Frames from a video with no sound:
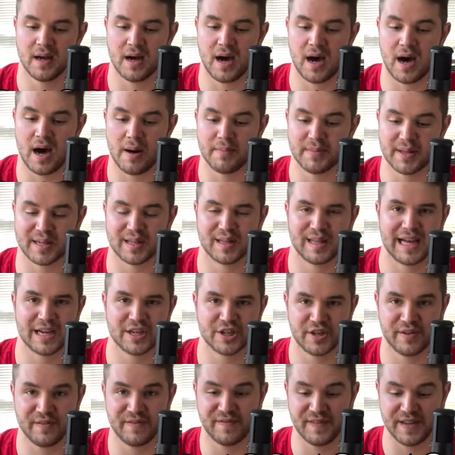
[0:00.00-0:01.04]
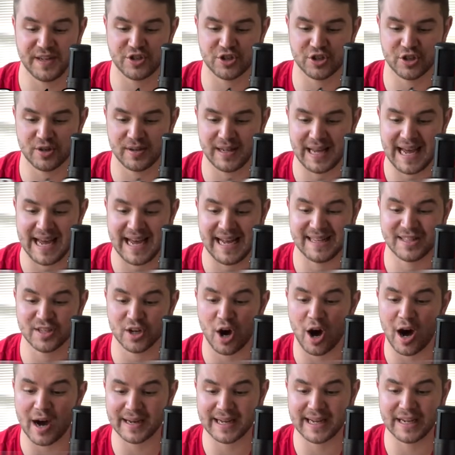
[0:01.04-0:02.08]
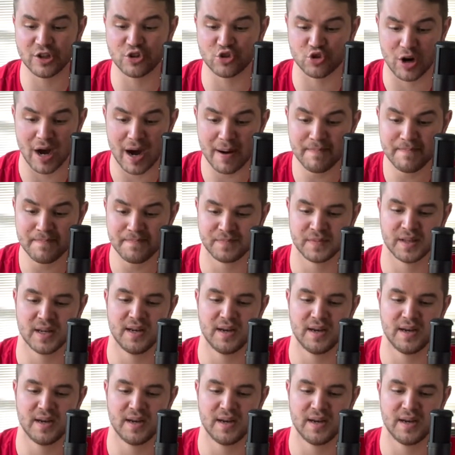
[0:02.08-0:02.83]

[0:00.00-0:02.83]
The collection featured a talking drum